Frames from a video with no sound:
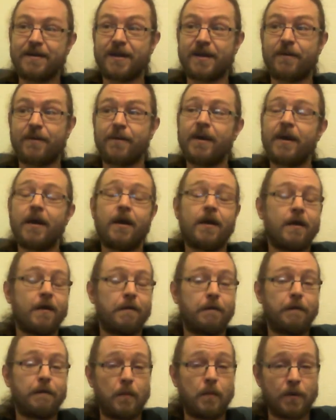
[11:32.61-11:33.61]
So
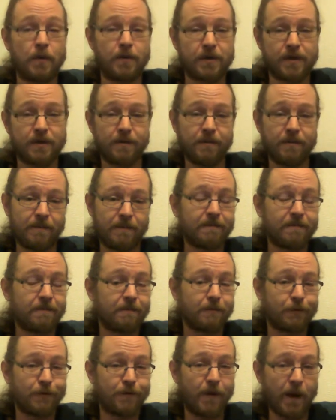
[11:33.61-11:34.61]
if you want to,
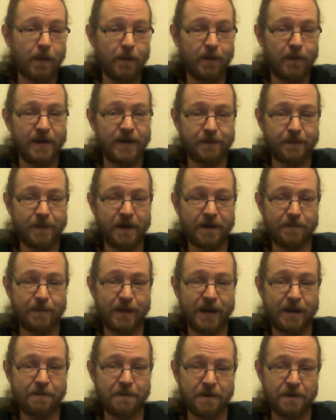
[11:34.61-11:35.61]
grab a piece of pen and
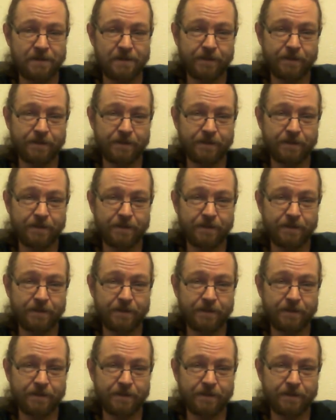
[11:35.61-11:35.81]
paper